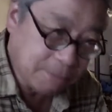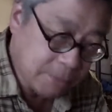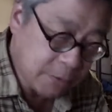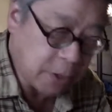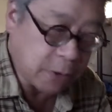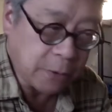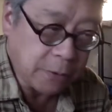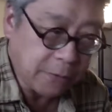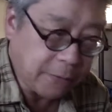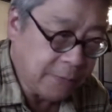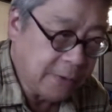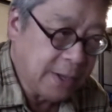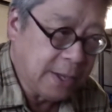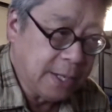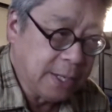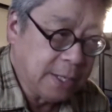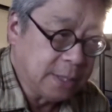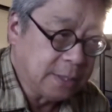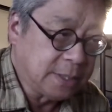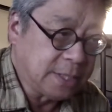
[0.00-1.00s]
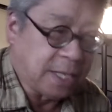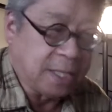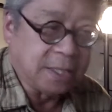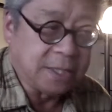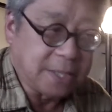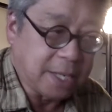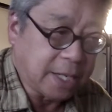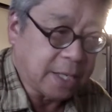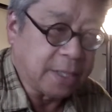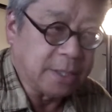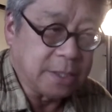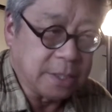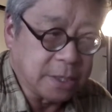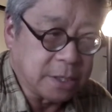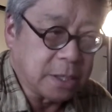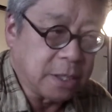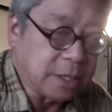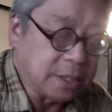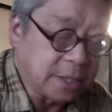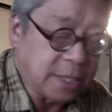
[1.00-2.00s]
you know, 10 seconds,
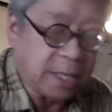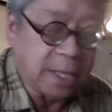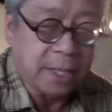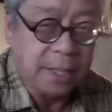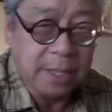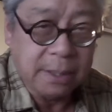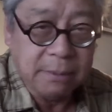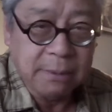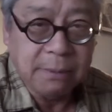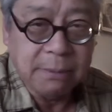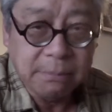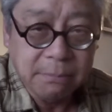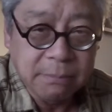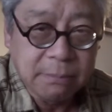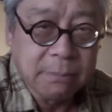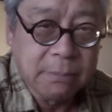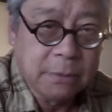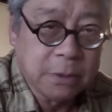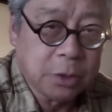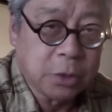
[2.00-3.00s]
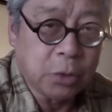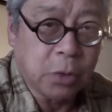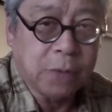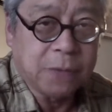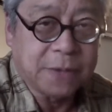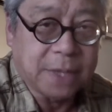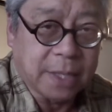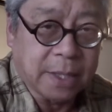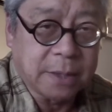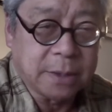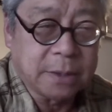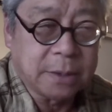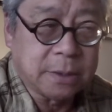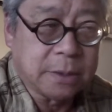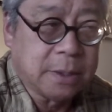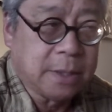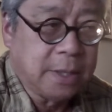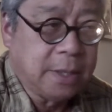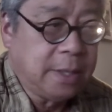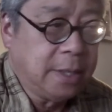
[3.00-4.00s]
it's going to take 12 seconds.
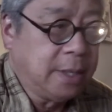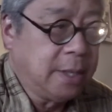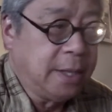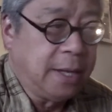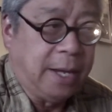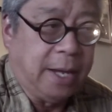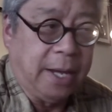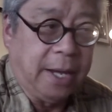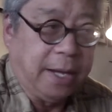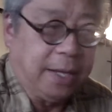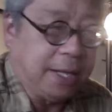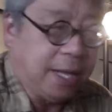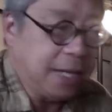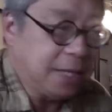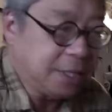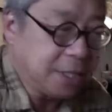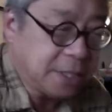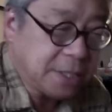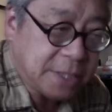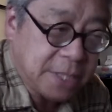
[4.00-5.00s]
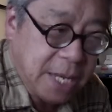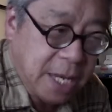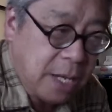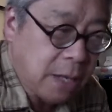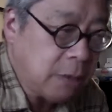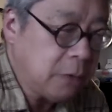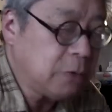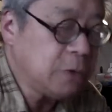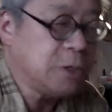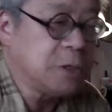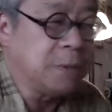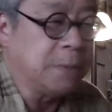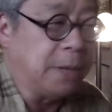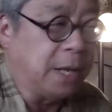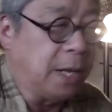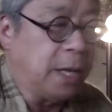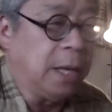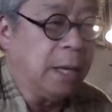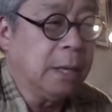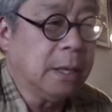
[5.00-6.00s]
And that just tells
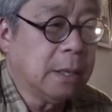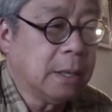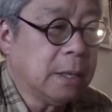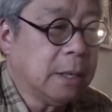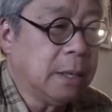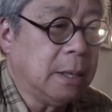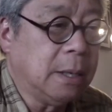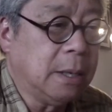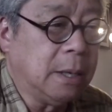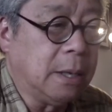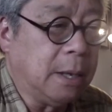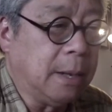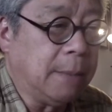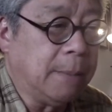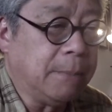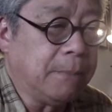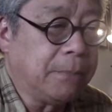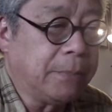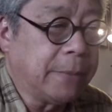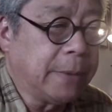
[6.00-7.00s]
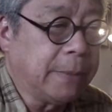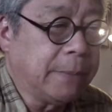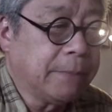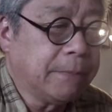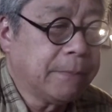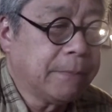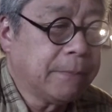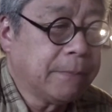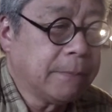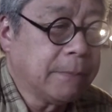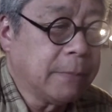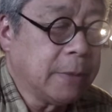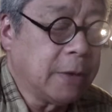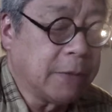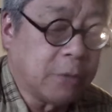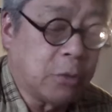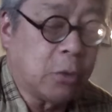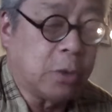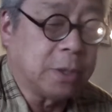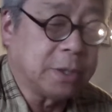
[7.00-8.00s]
me, um,
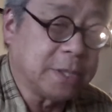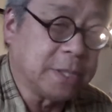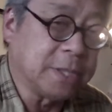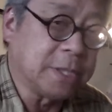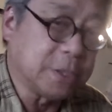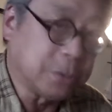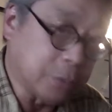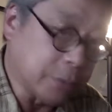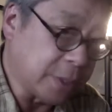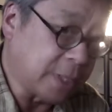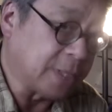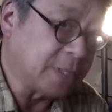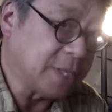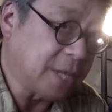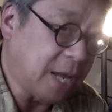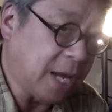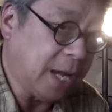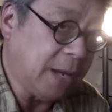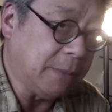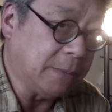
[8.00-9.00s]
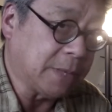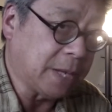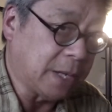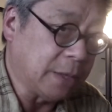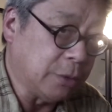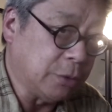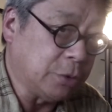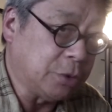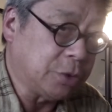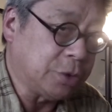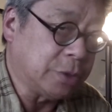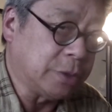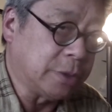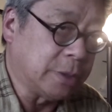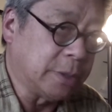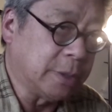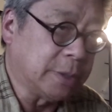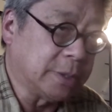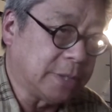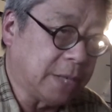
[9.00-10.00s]
of course, this is with the same
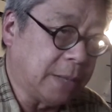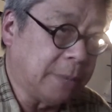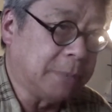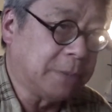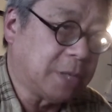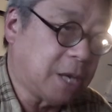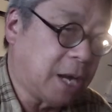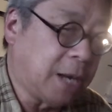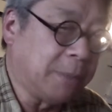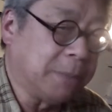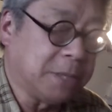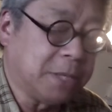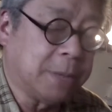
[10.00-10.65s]
dilution, same time